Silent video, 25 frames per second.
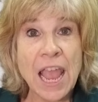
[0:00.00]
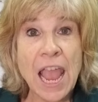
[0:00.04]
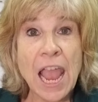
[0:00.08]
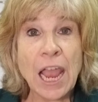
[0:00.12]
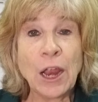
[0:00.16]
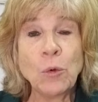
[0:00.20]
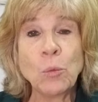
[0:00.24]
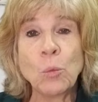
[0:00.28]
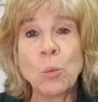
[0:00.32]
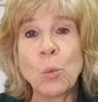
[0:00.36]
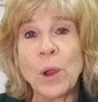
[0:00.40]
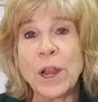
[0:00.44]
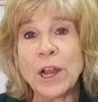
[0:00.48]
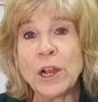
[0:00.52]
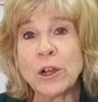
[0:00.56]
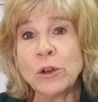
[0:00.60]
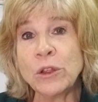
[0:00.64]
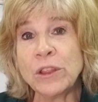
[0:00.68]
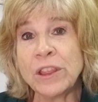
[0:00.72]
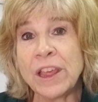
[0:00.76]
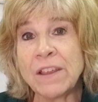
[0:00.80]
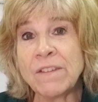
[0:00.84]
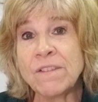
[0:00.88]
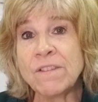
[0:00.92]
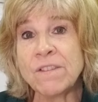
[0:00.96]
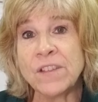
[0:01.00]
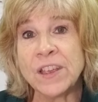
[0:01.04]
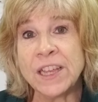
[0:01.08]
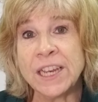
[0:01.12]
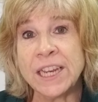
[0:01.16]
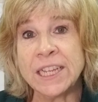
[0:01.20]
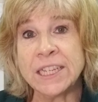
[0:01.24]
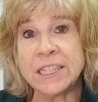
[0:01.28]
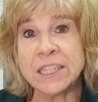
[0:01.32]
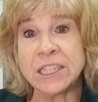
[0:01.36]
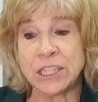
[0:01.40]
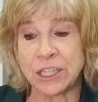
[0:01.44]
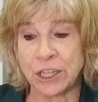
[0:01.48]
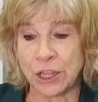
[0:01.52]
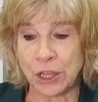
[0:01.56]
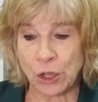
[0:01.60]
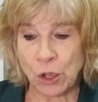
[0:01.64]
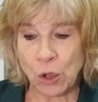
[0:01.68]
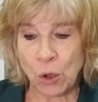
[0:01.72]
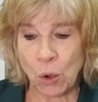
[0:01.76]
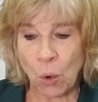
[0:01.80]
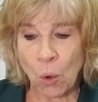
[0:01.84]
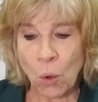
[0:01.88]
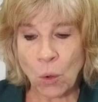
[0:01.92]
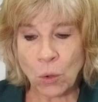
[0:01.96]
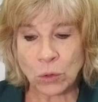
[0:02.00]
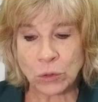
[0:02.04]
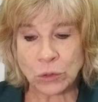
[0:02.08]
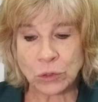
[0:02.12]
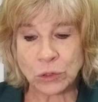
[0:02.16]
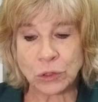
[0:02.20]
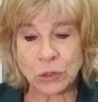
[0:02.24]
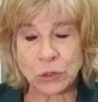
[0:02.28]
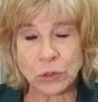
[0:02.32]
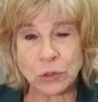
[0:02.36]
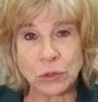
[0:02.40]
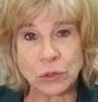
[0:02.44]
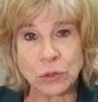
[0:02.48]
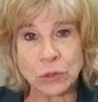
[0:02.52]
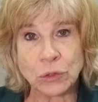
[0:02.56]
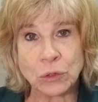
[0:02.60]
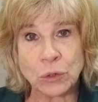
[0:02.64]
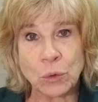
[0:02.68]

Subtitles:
and where do they fit into the goals.